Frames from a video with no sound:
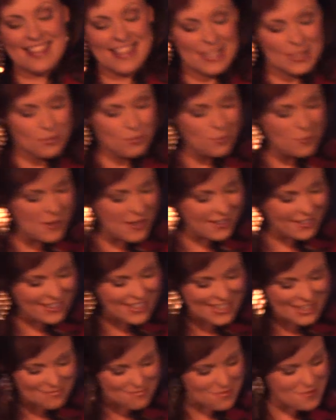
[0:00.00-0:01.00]
These
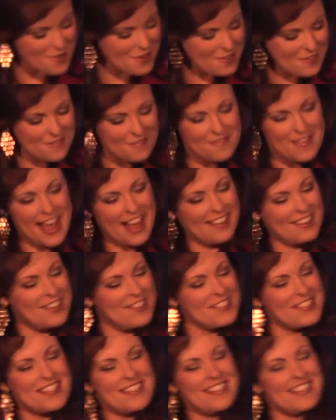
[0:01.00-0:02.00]
really important
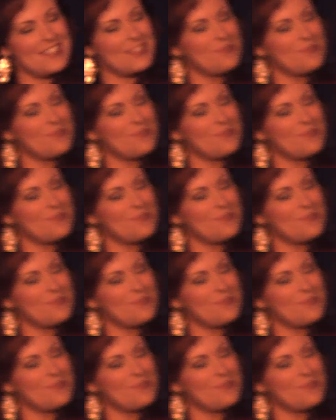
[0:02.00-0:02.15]
values and these